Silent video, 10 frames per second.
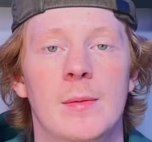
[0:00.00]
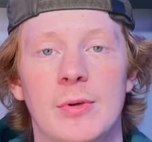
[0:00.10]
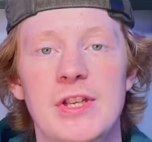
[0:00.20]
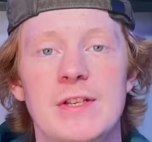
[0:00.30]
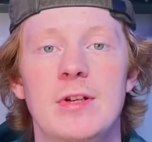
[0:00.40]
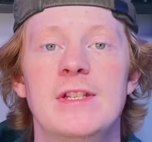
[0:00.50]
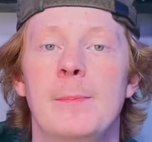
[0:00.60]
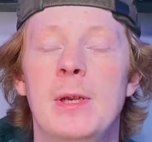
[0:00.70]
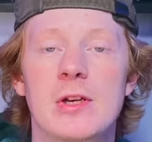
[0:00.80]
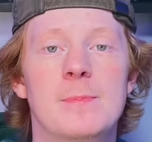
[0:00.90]
But these cleats
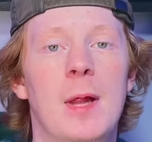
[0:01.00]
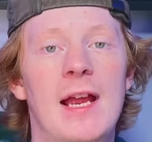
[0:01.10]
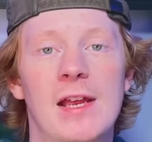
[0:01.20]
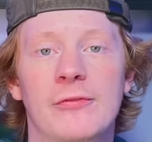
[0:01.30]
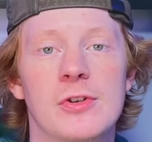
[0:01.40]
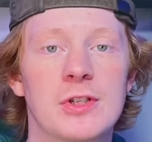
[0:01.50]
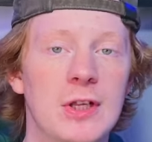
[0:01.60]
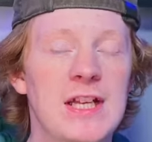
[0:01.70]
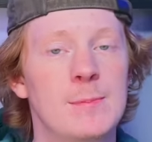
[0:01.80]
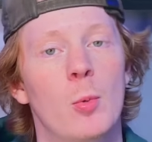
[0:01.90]
appear as black at first
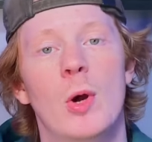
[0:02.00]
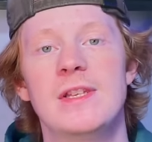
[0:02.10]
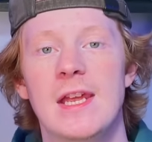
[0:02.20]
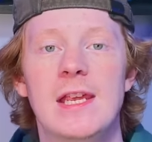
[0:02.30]
glance, but once they